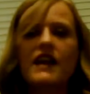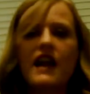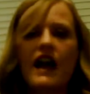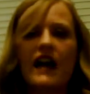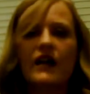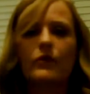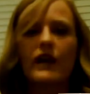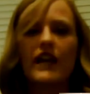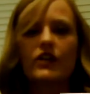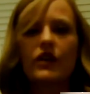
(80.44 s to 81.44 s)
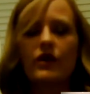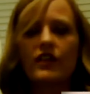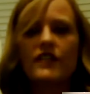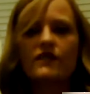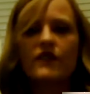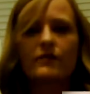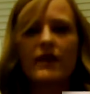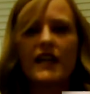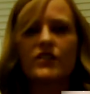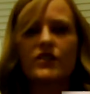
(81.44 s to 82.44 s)
And what I noticed from
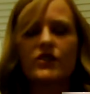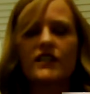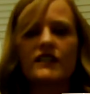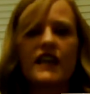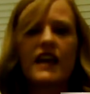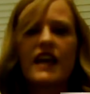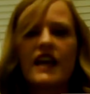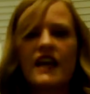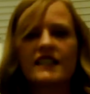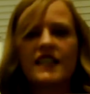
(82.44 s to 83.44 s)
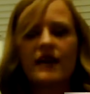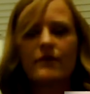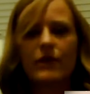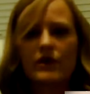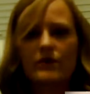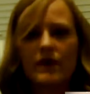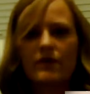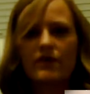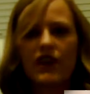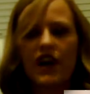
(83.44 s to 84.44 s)
my students is that most
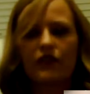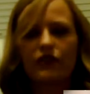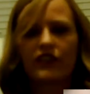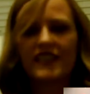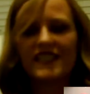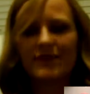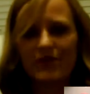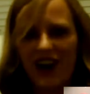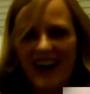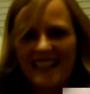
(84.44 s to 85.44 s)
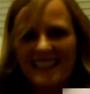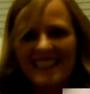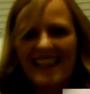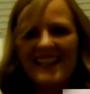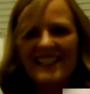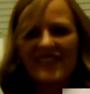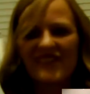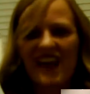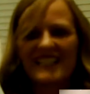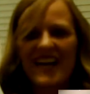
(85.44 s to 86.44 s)
people are really surprised to
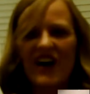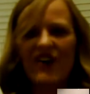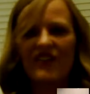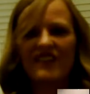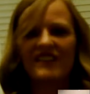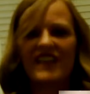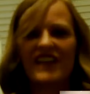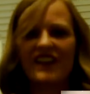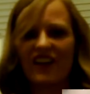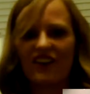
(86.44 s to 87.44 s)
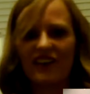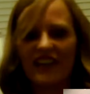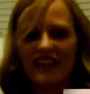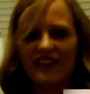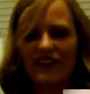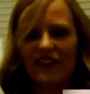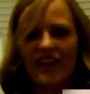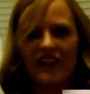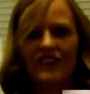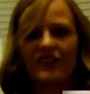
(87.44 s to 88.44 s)
find out that they are like
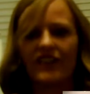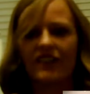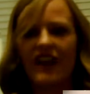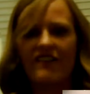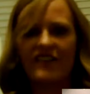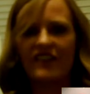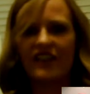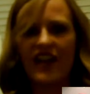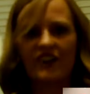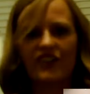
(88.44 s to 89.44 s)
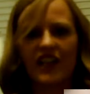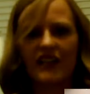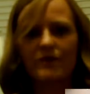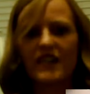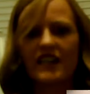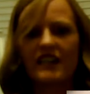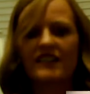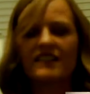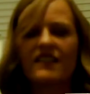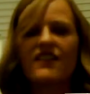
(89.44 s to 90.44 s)
creators of their life and they're energetic
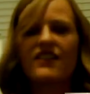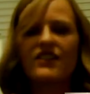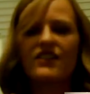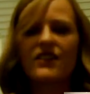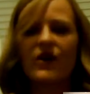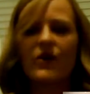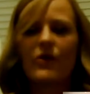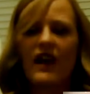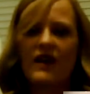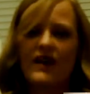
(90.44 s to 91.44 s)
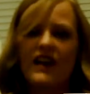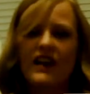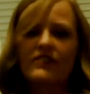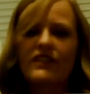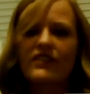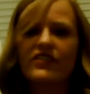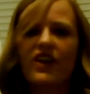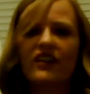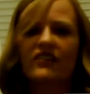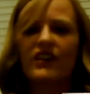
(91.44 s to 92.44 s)
beings. So I kind of wanted to
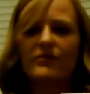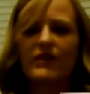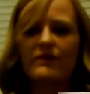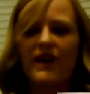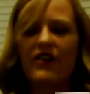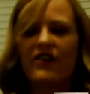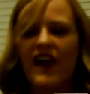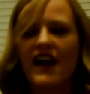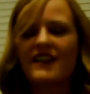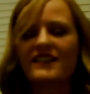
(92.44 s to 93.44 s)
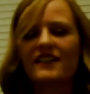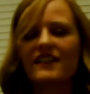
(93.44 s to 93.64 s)
talk a little bit about that.